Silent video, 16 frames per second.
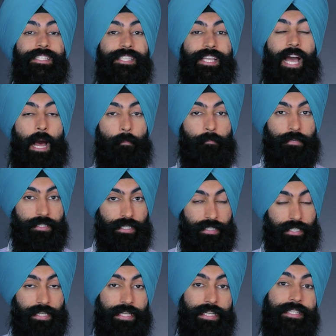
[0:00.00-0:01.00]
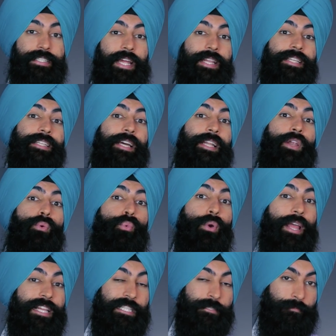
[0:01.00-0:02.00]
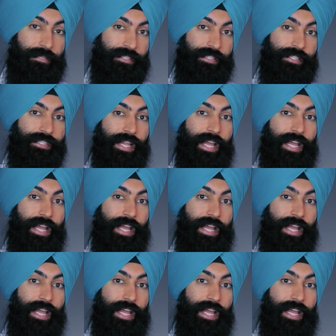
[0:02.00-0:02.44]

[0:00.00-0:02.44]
is the opposite. He said he's going to raise business